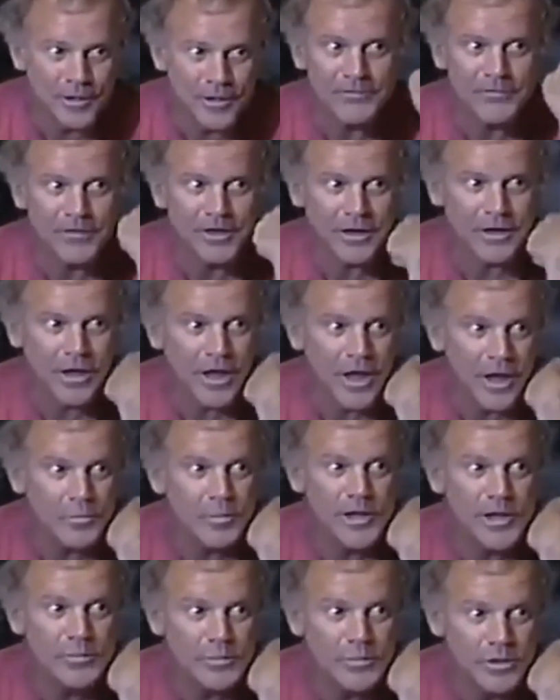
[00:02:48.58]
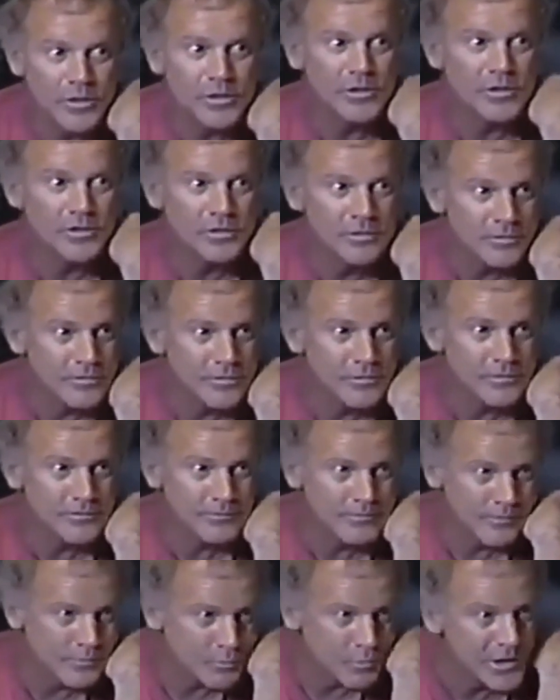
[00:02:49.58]
I mean, I've had a lot of people,
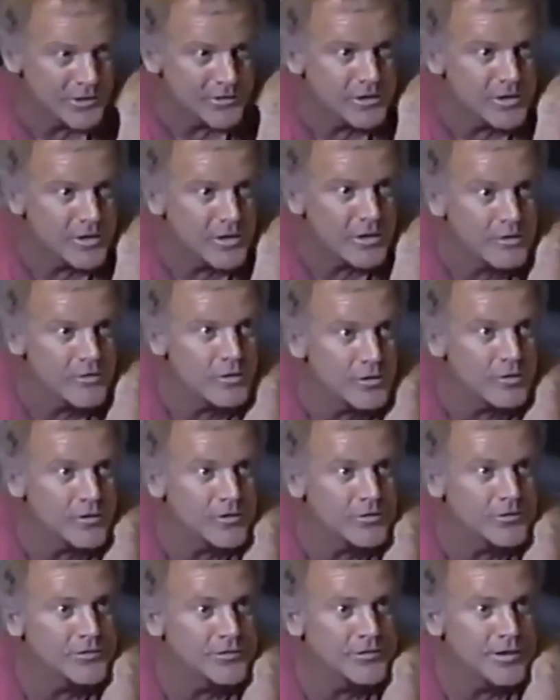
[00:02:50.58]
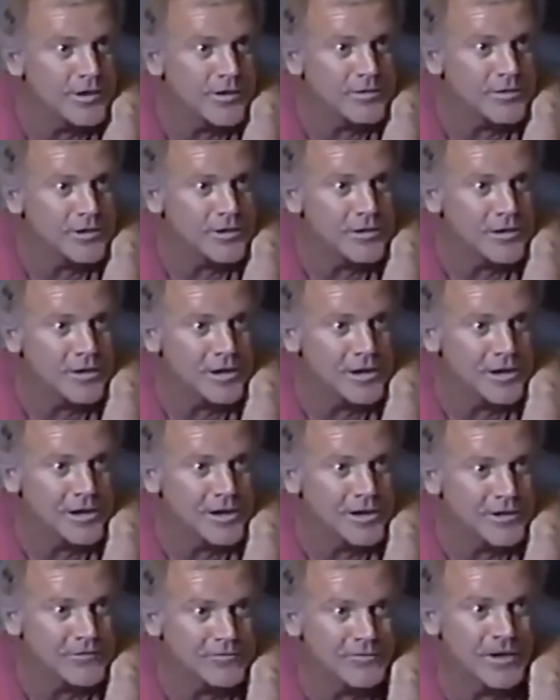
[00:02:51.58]
president of the University of South
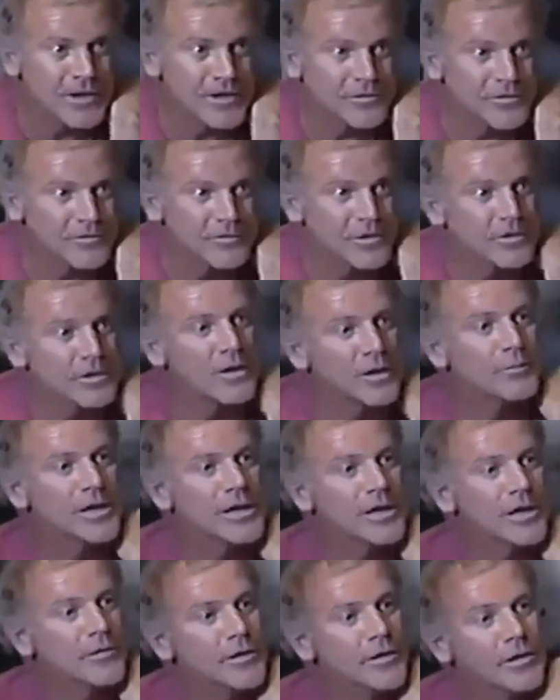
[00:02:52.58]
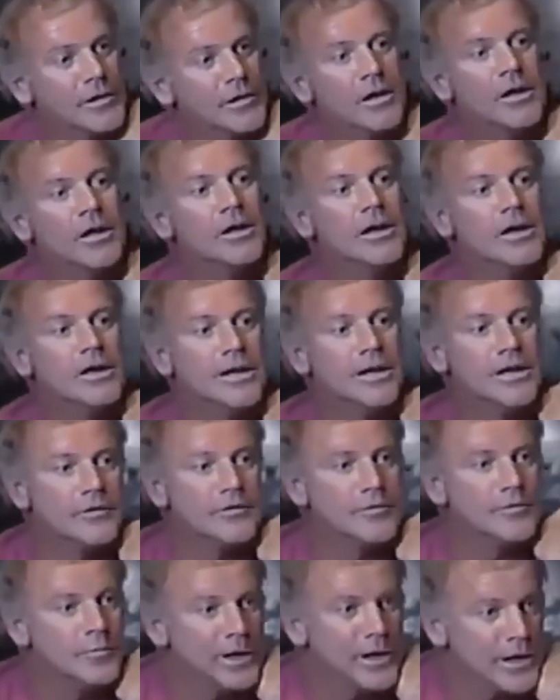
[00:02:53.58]
Carolina asked Fauci if he'd come down there
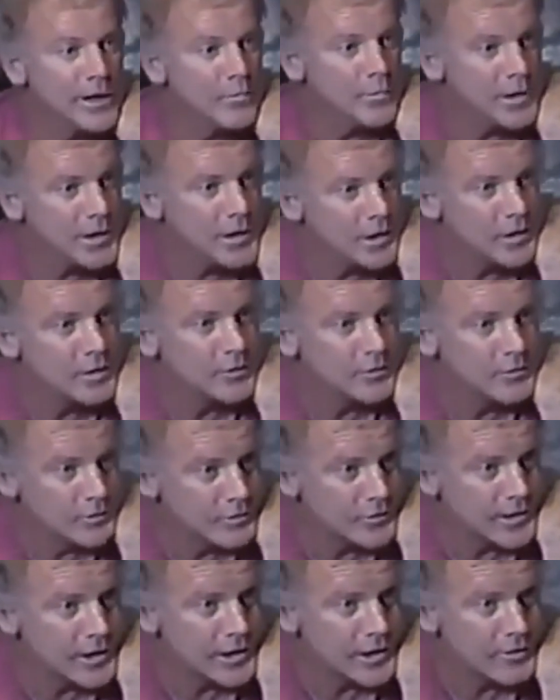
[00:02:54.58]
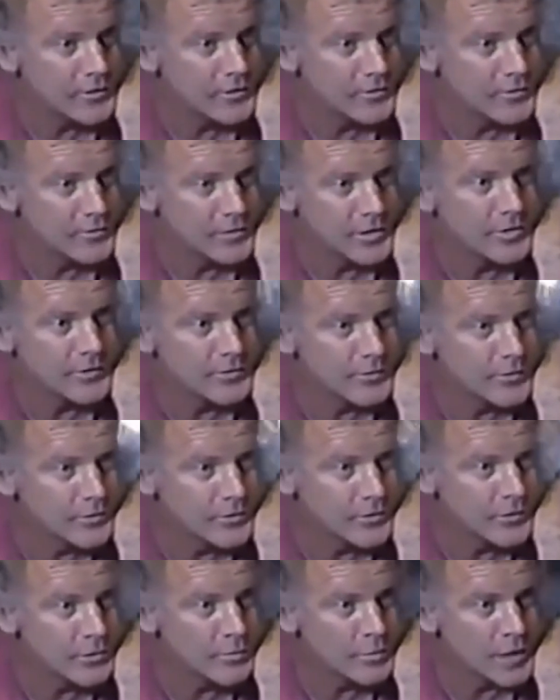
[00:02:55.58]
and debate me on the stage in front of
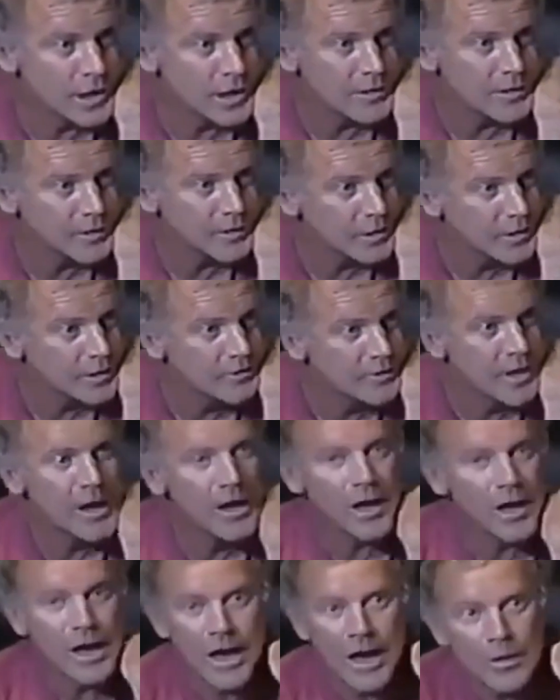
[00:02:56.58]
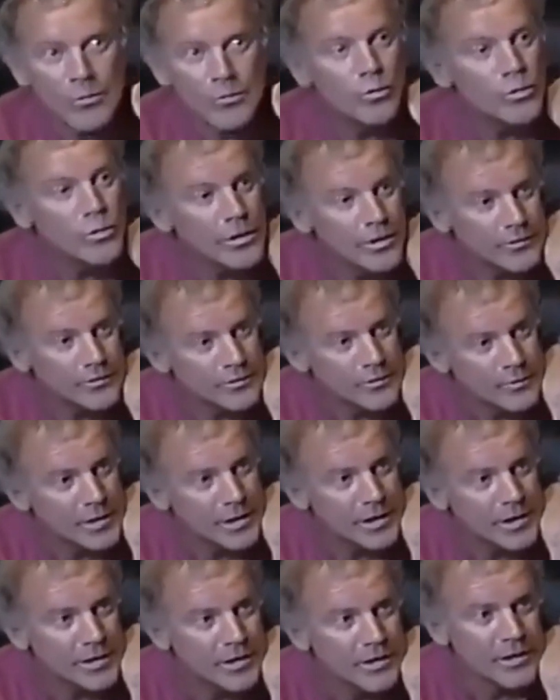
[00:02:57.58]
the student body because I wanted
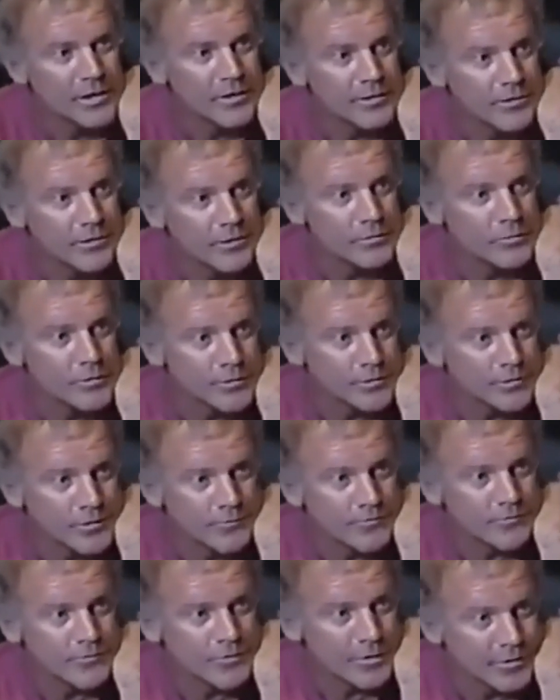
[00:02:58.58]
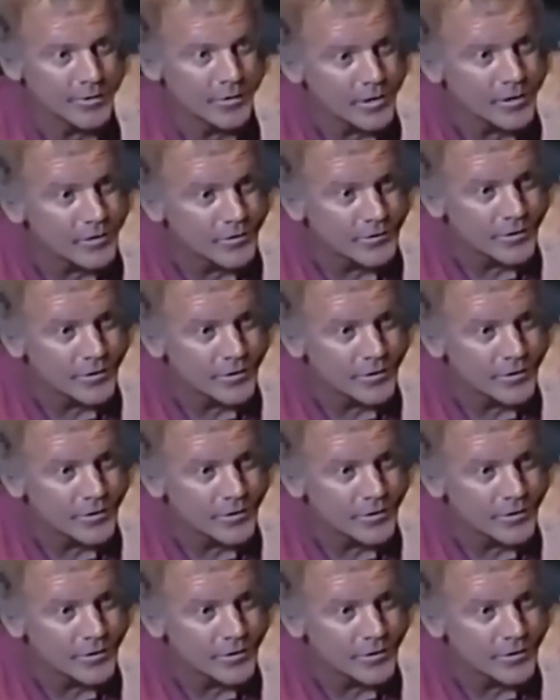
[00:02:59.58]
somebody who was from the